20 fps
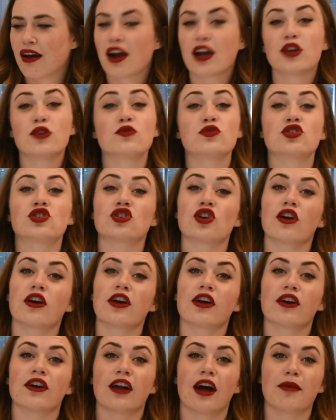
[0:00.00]
Are you
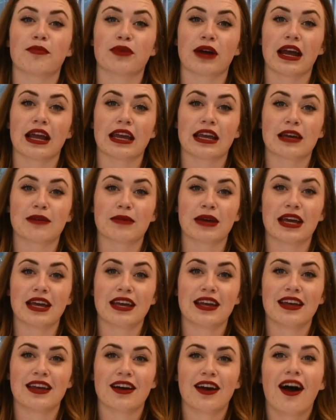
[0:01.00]
sure you're not pranking
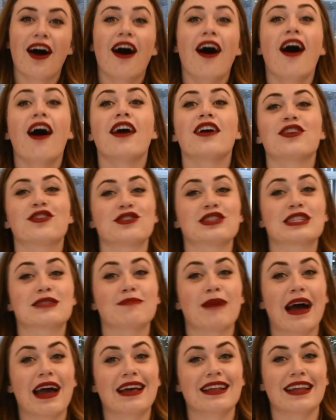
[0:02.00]
me? You're
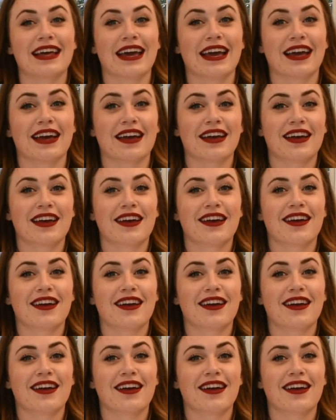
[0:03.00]
smiling.